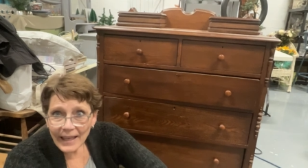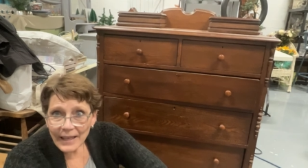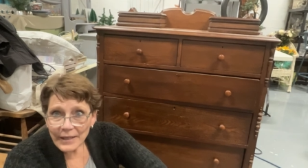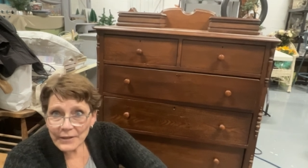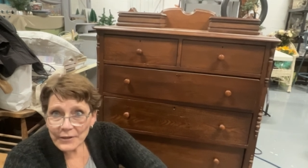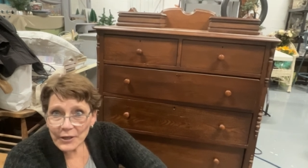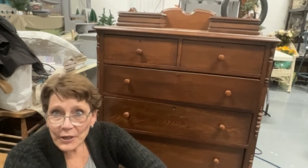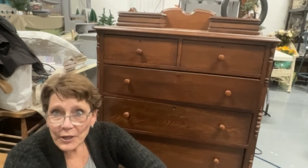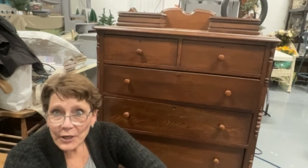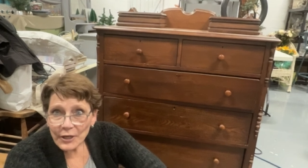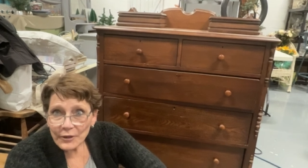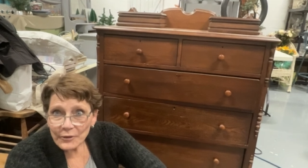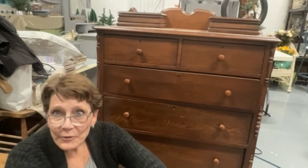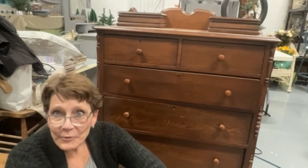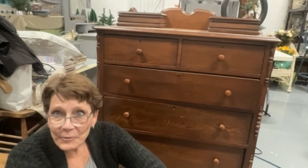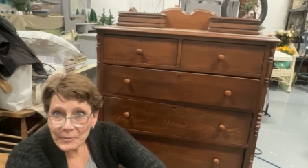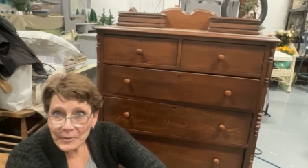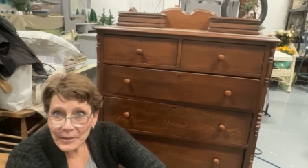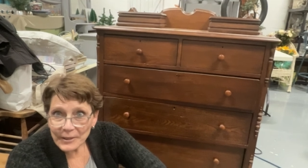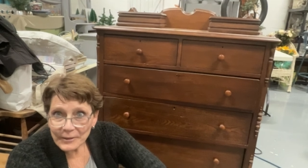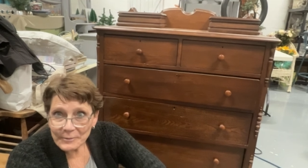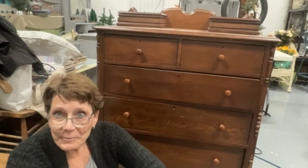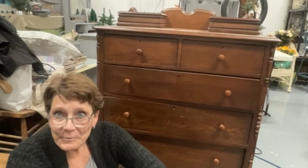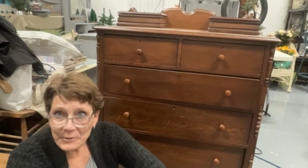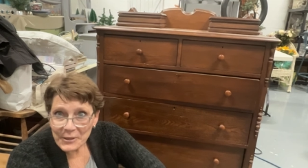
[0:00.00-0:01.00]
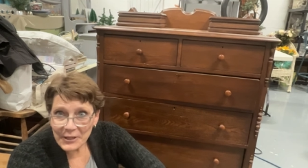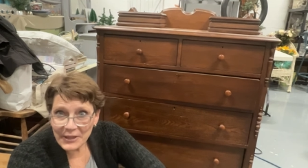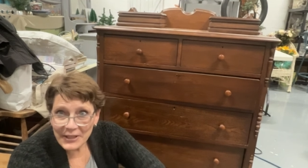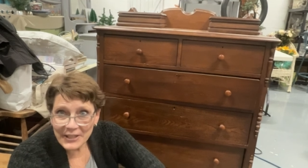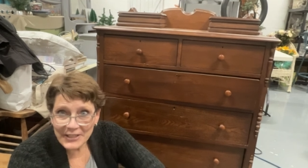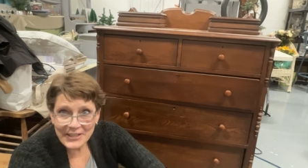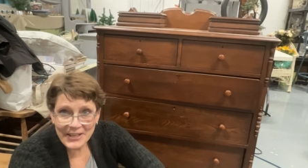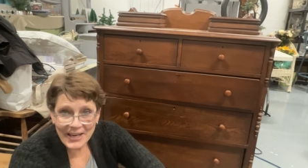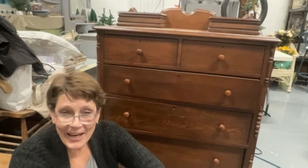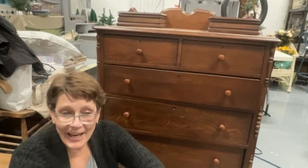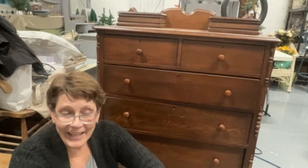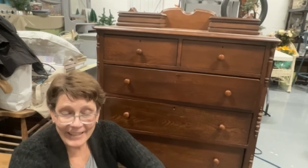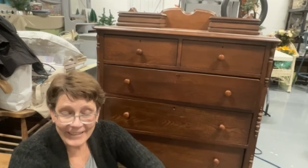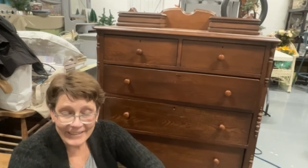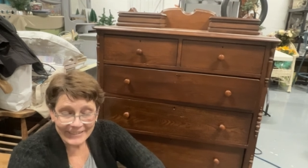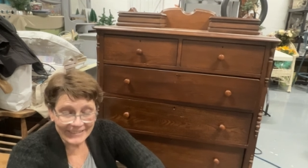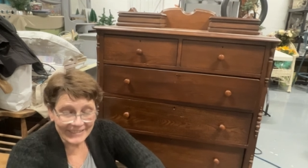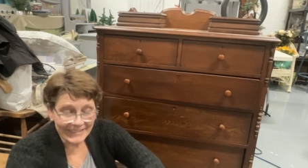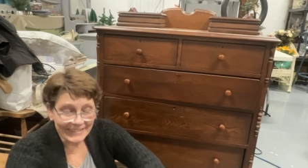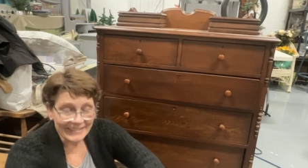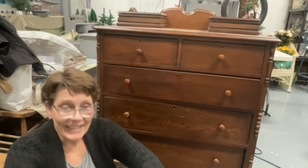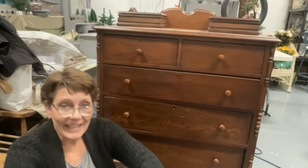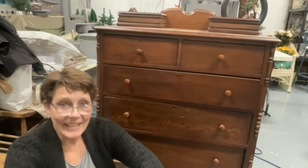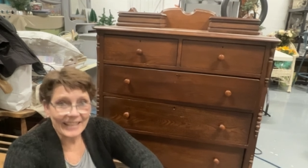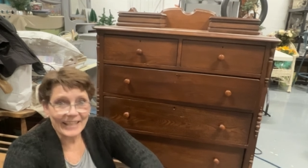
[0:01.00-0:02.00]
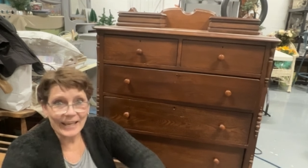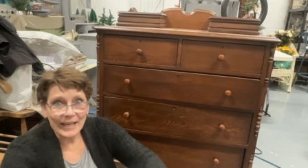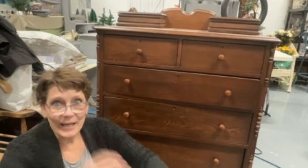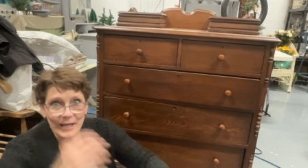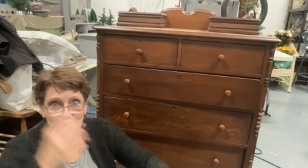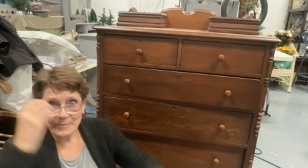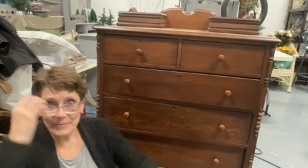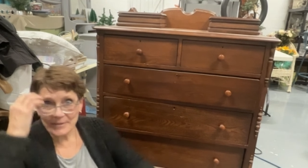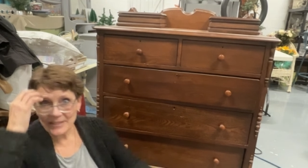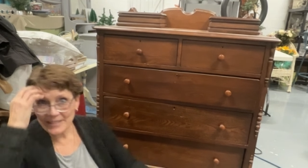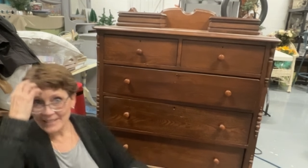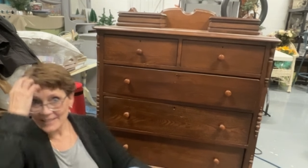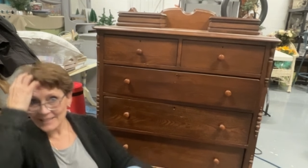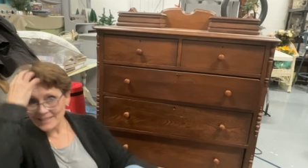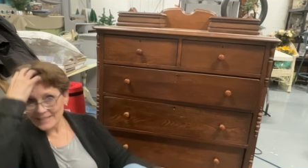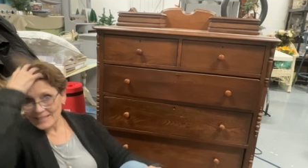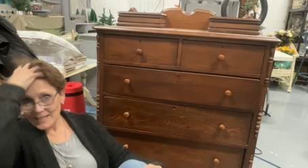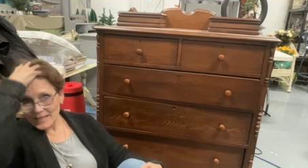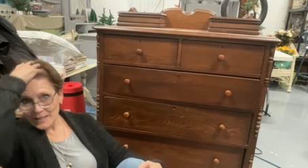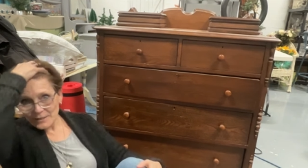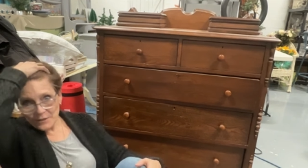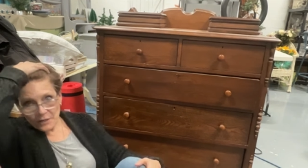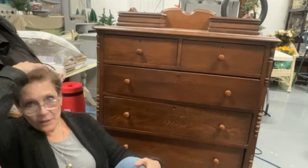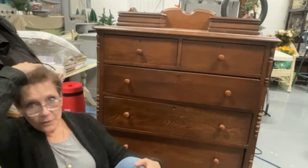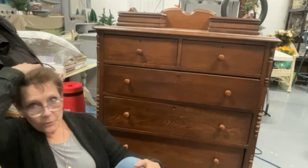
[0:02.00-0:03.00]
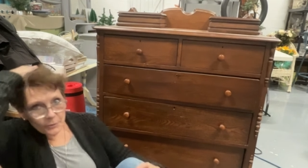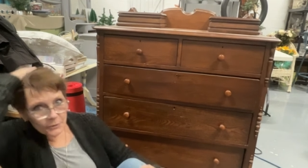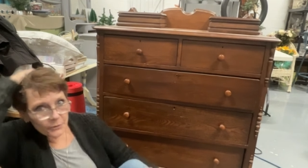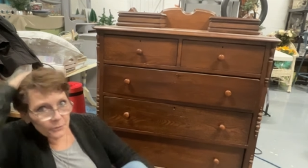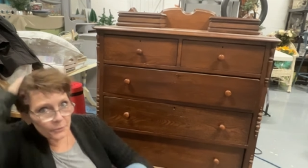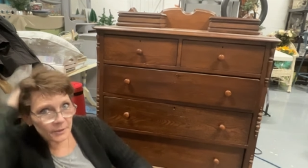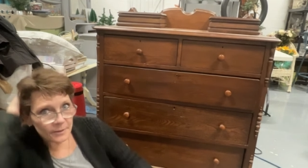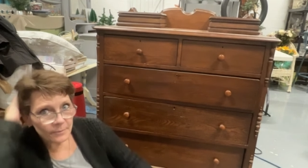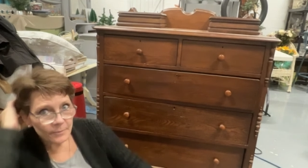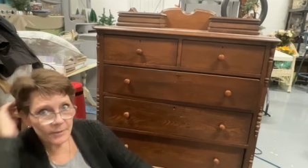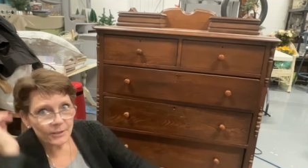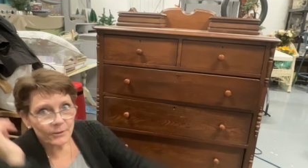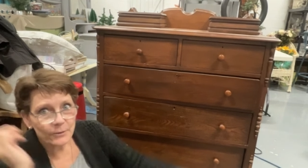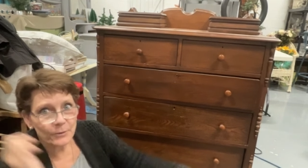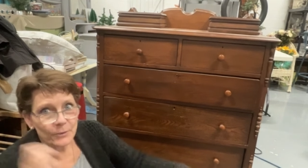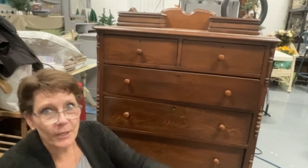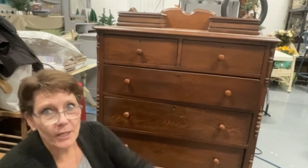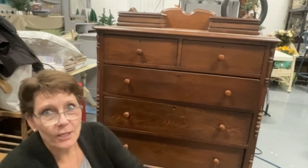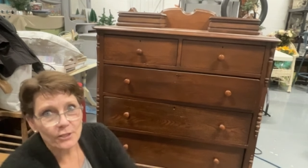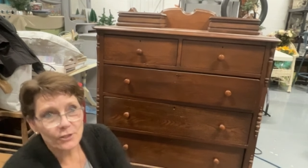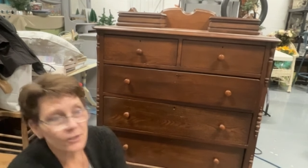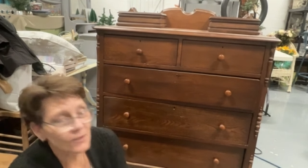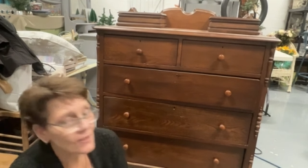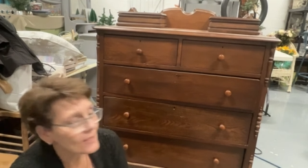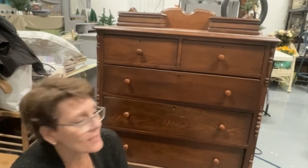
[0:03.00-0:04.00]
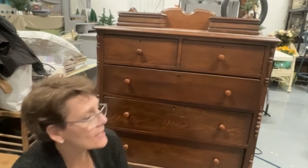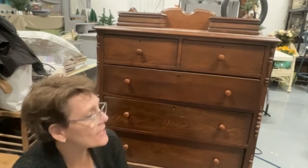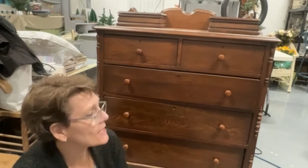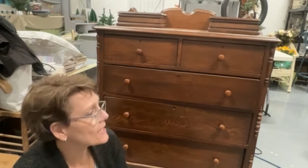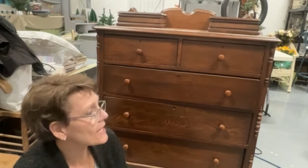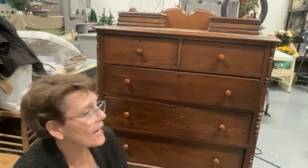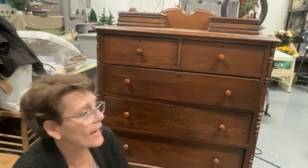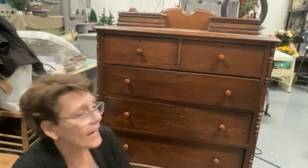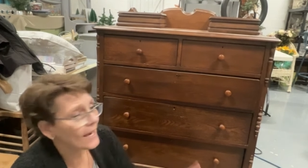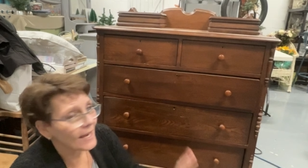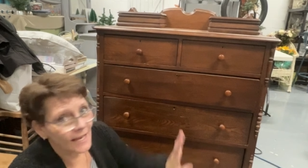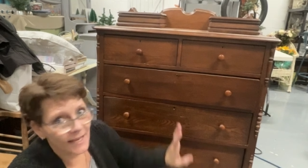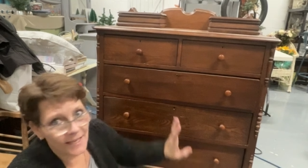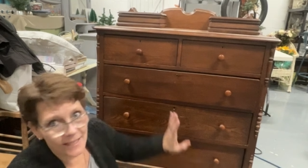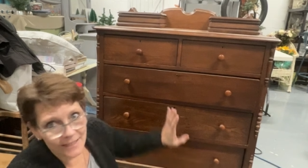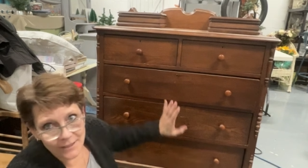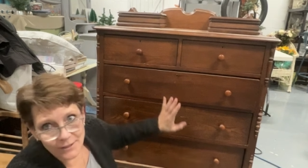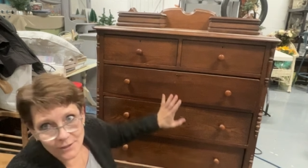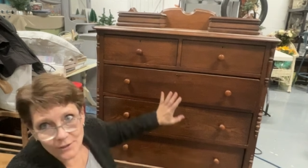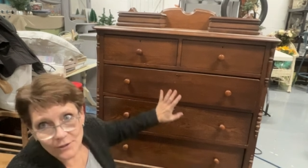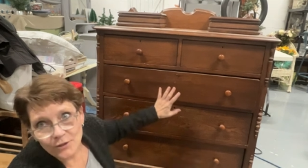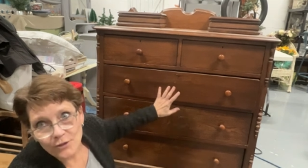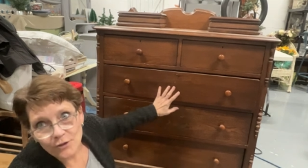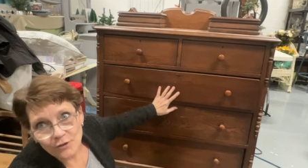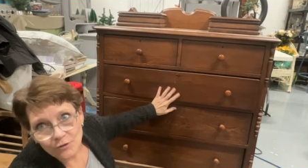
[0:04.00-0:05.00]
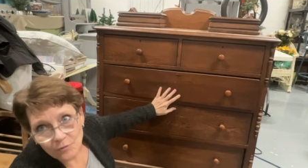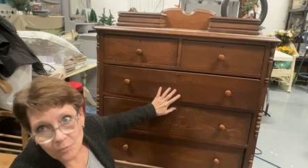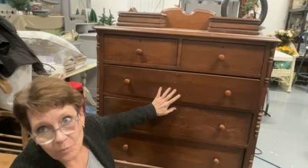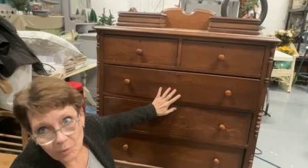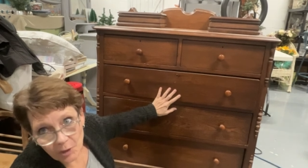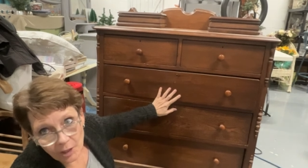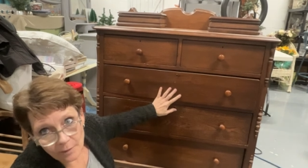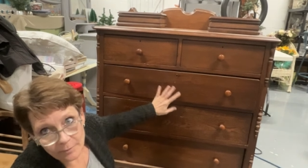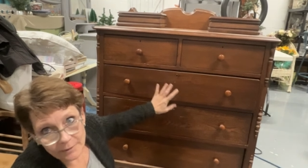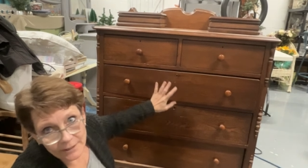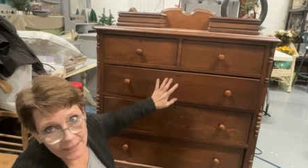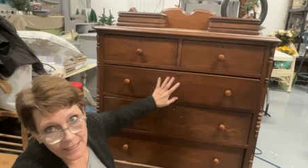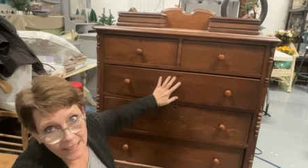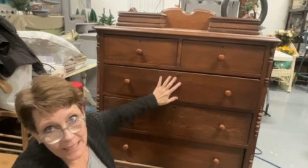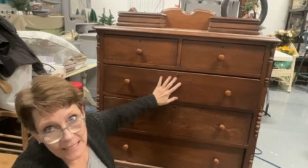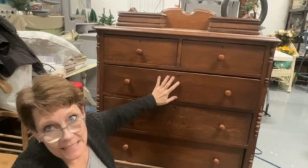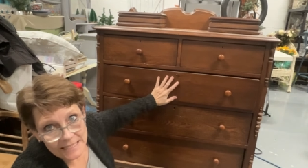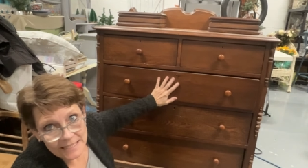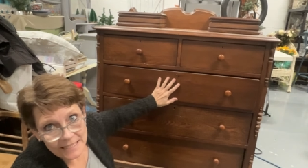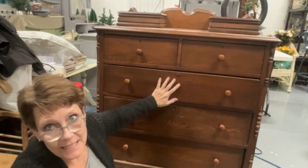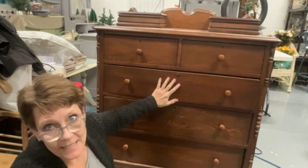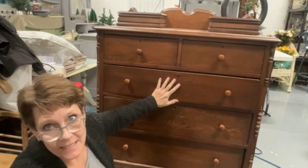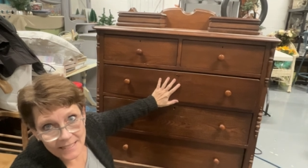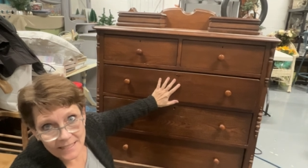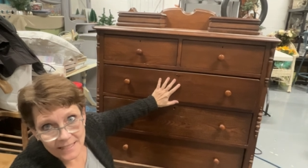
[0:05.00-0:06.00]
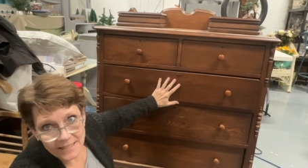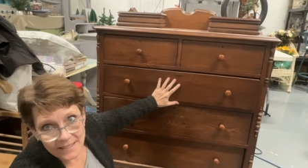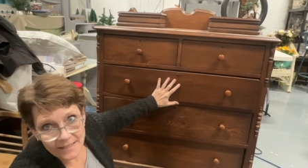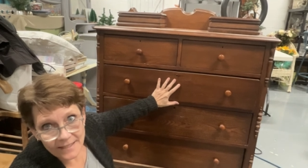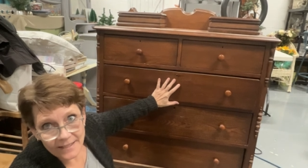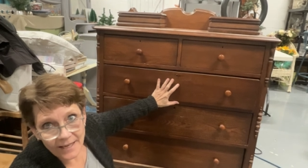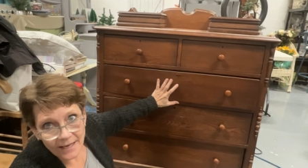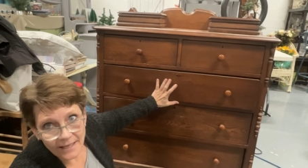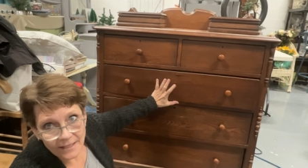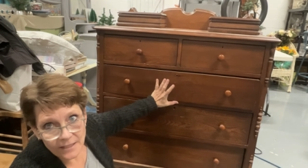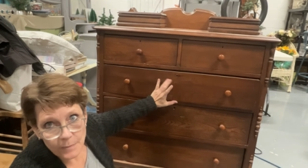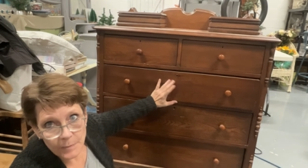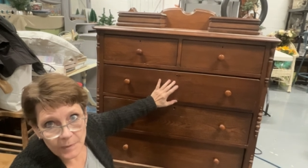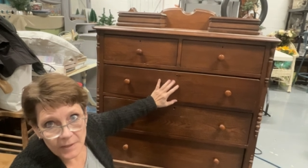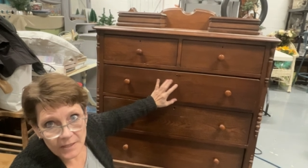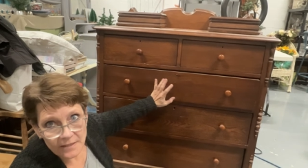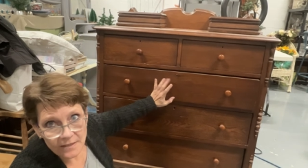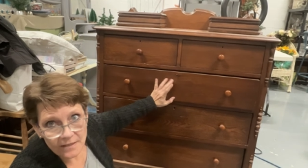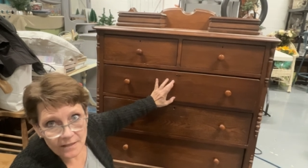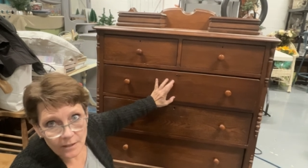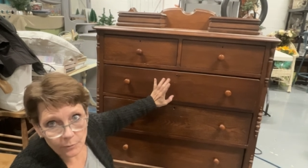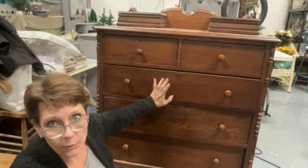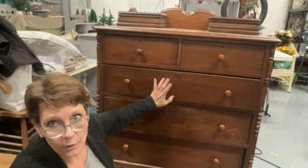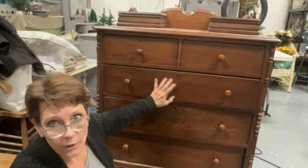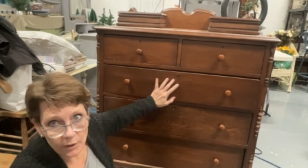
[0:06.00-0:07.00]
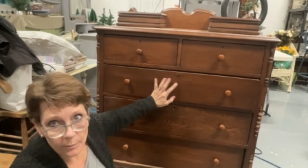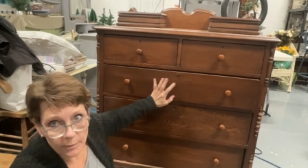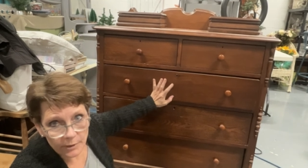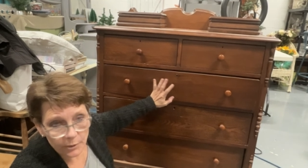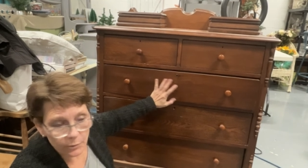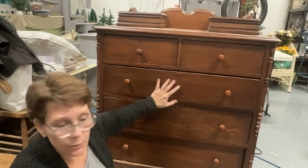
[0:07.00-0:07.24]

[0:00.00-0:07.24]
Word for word: there, welcome to the channel. I'm Cindy Daychuk with Queen Bee Creations and you probably guessed this is the next piece that we're gonna be